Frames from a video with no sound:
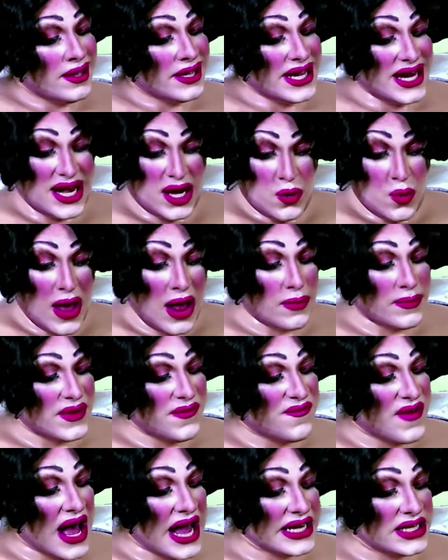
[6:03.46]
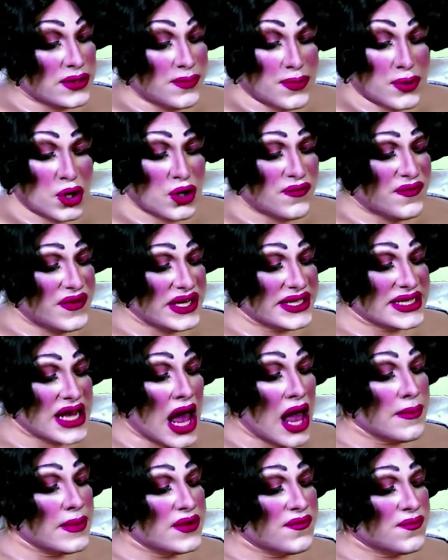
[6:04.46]
"Can you help me find a perfect
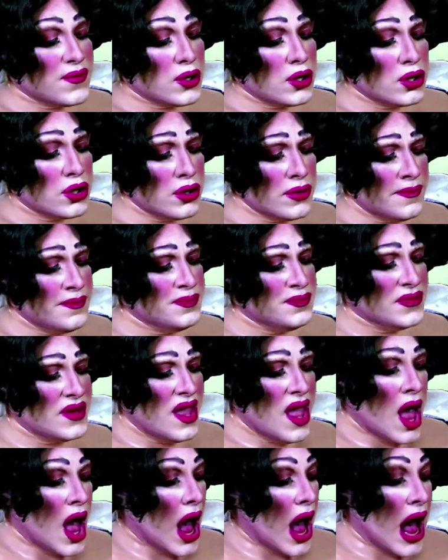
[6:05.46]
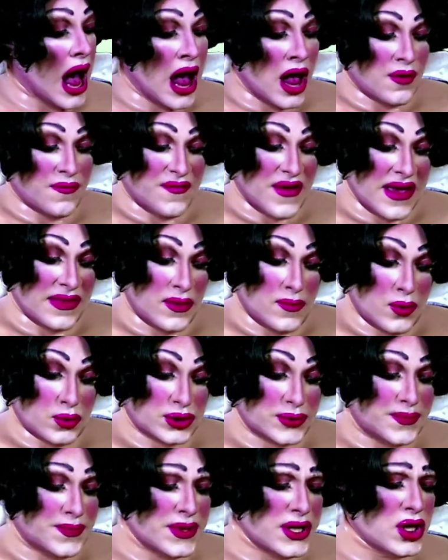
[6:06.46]
diamond for her?" "I'll find the
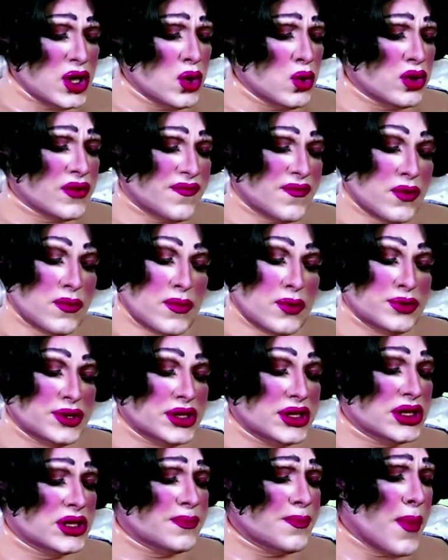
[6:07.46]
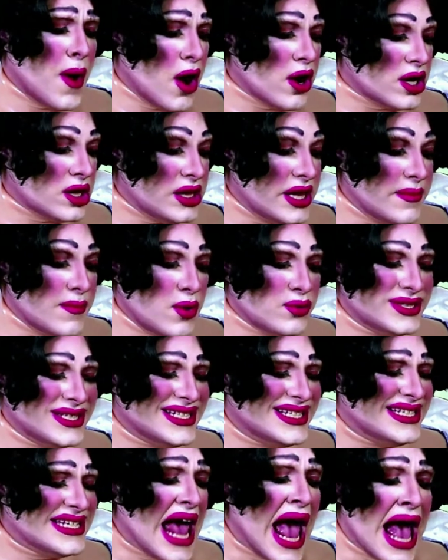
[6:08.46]
most beautiful, most sparkling,
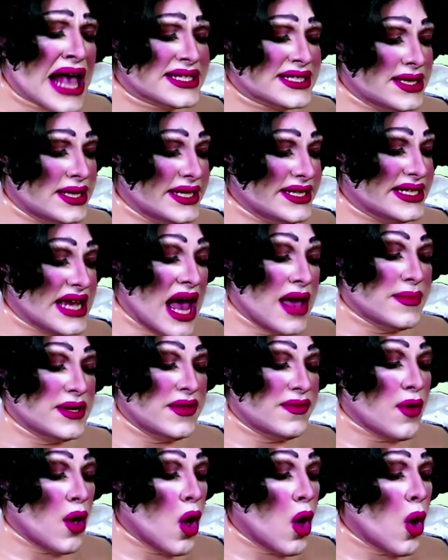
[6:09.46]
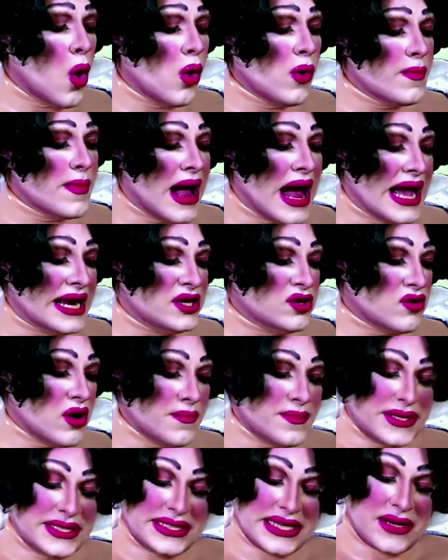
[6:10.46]
most dazzling diamond in the whole mine,"
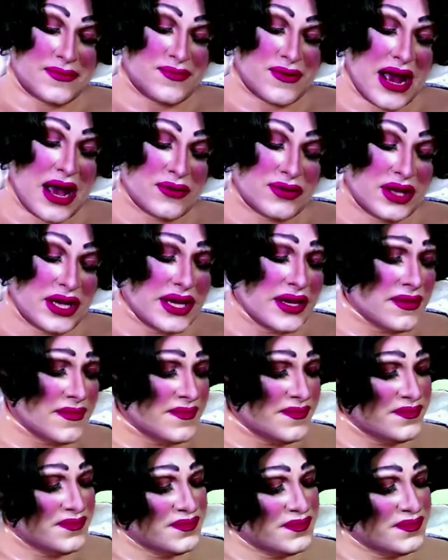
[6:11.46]
Grumpy said proudly.